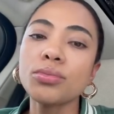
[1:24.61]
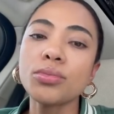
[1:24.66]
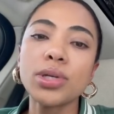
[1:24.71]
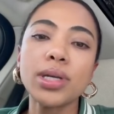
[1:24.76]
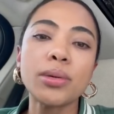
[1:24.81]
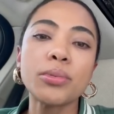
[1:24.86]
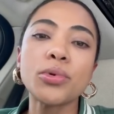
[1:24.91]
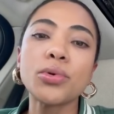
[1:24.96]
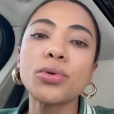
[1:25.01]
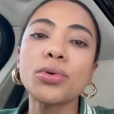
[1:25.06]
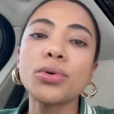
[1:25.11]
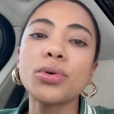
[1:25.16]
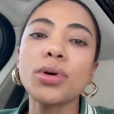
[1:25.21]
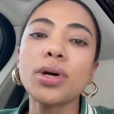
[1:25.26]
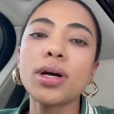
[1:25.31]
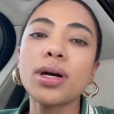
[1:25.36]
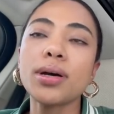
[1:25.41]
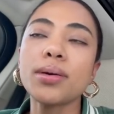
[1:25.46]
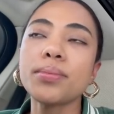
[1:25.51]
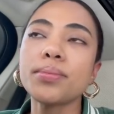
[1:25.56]
Mulema,
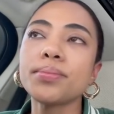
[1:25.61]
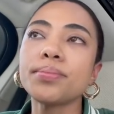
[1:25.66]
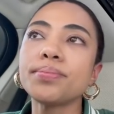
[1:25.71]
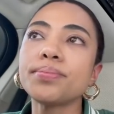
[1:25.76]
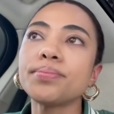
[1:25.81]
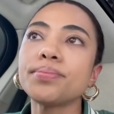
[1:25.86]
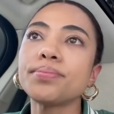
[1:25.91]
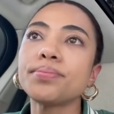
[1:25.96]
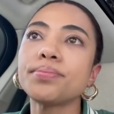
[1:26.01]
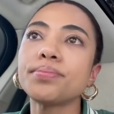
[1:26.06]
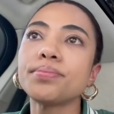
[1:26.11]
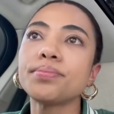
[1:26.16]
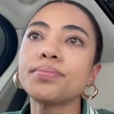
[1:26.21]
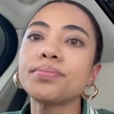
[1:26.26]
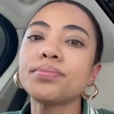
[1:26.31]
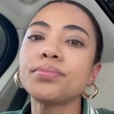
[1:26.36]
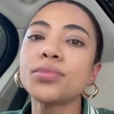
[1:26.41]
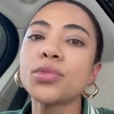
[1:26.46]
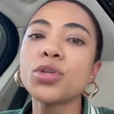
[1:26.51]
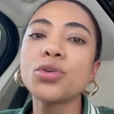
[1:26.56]

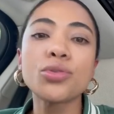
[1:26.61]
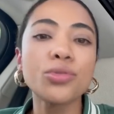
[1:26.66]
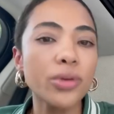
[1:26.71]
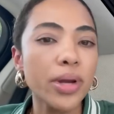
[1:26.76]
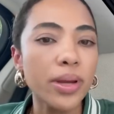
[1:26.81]
you